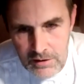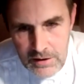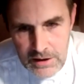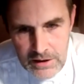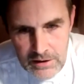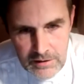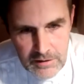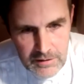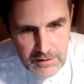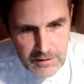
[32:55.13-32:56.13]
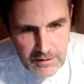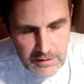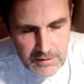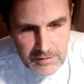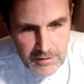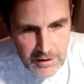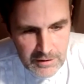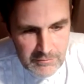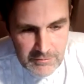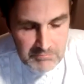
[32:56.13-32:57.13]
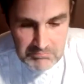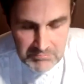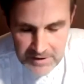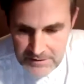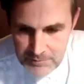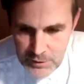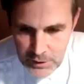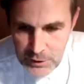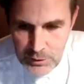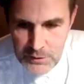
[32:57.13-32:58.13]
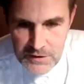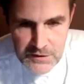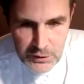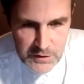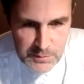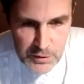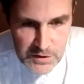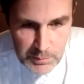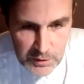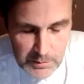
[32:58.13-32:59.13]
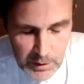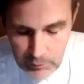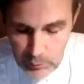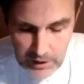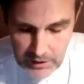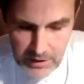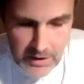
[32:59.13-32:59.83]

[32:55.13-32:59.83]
And yeah, so I do use the sun as much as possible. Well,